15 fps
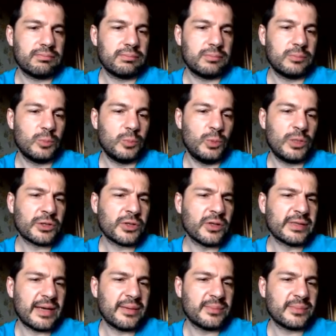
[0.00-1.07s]
Virtual
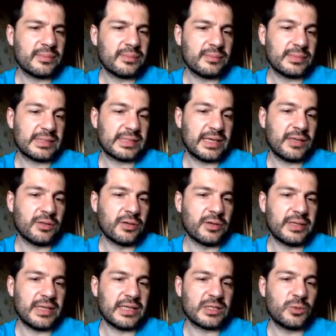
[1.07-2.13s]
time scheduler
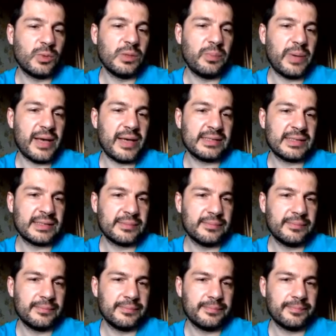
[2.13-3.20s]
test will pass,
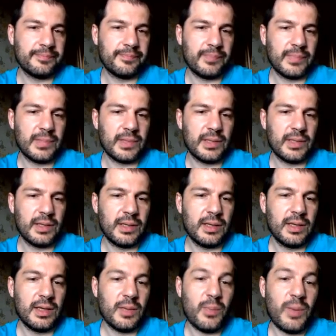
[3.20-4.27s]

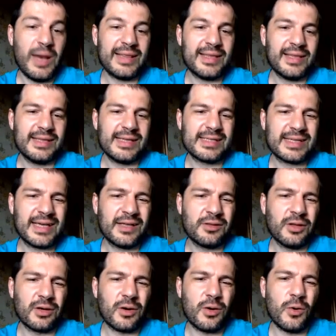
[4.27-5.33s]
but test
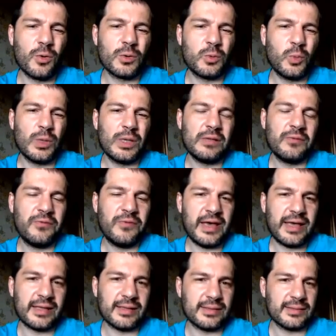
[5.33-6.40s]
scheduler code will
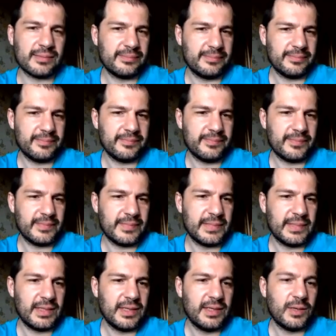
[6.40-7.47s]
fail.
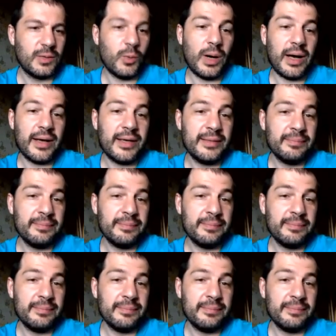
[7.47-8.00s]
Why?